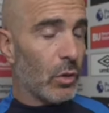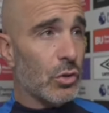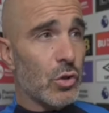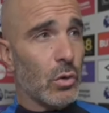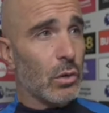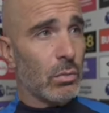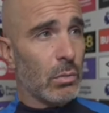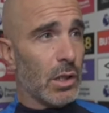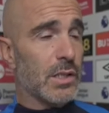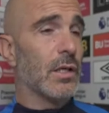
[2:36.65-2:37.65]
Enzo
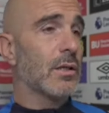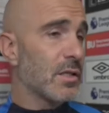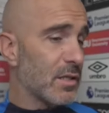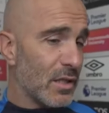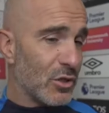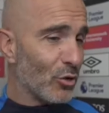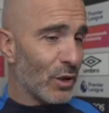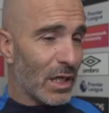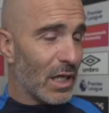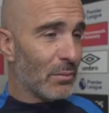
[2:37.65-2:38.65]
Maresca has big
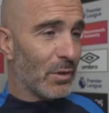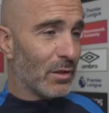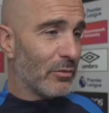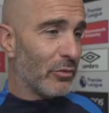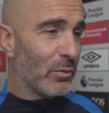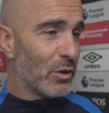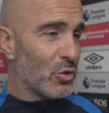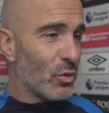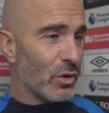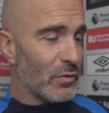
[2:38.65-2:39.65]
plans for Enzo
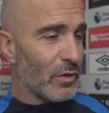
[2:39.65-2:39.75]
Fernandez at